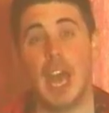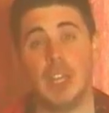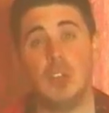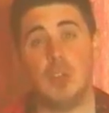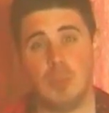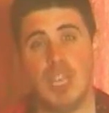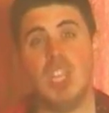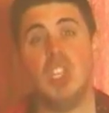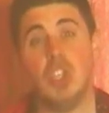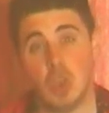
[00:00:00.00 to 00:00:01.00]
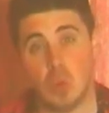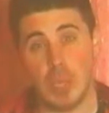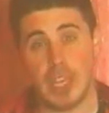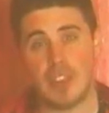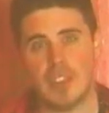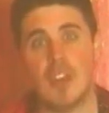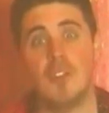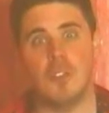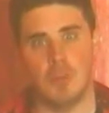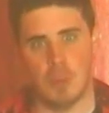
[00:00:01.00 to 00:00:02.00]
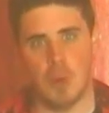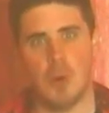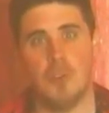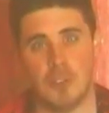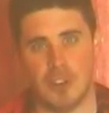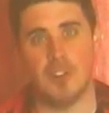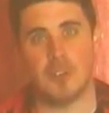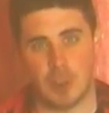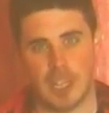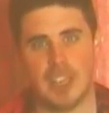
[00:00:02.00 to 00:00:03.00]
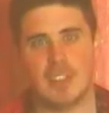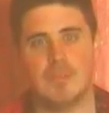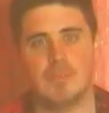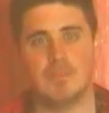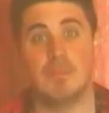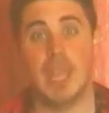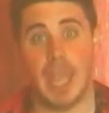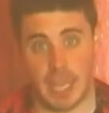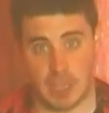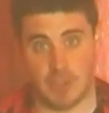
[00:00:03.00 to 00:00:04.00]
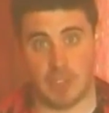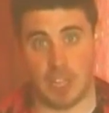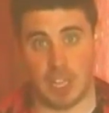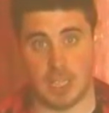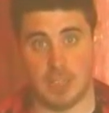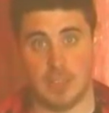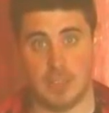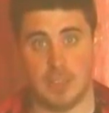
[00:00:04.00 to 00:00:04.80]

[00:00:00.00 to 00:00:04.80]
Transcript: and join me in two weeks for more fun and frolics. End of line.